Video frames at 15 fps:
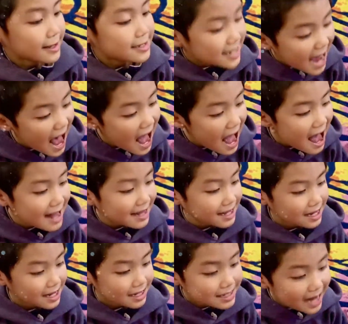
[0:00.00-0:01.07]
Ten,
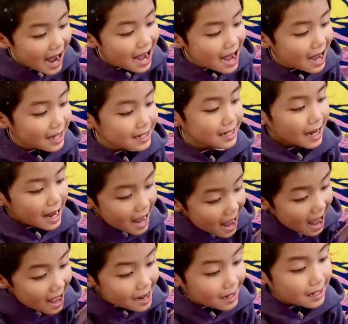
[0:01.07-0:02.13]
nine,
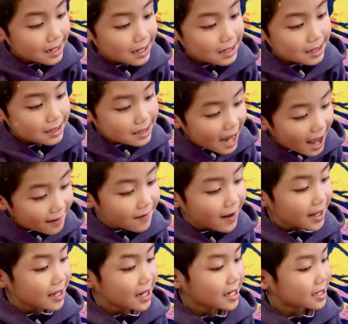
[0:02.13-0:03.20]
eight, seven,
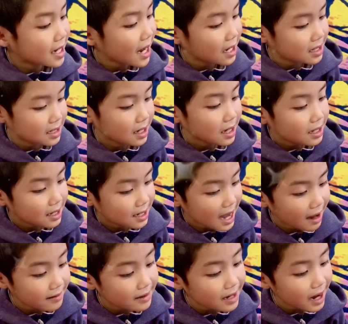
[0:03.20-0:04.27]
six. The
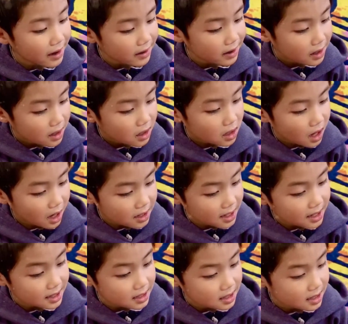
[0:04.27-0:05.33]
countdown clock
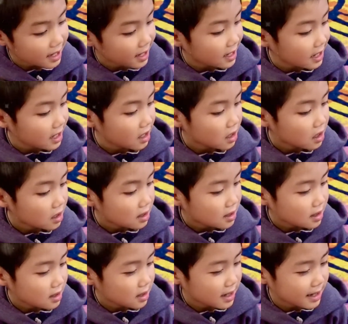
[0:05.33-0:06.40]
is ticking.
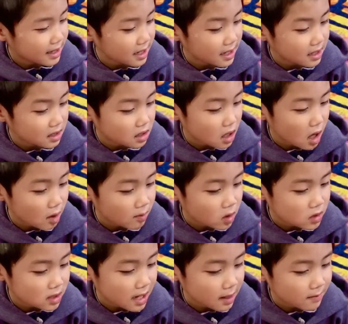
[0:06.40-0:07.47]
It is
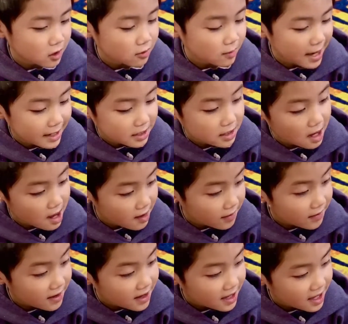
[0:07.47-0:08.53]
almost time to blast off.
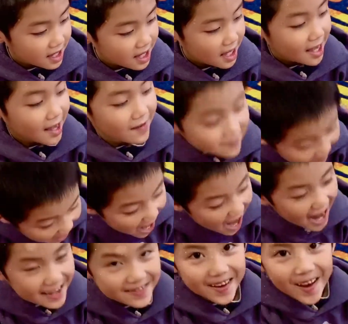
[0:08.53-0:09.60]

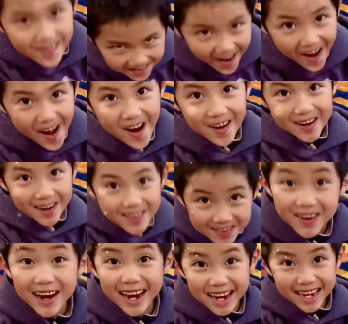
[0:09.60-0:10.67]
Five, four,
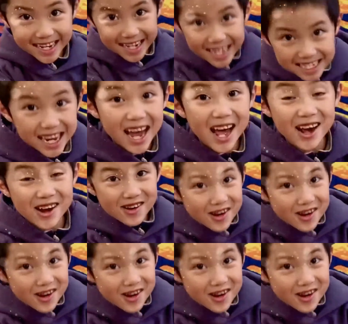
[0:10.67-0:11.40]
three, two,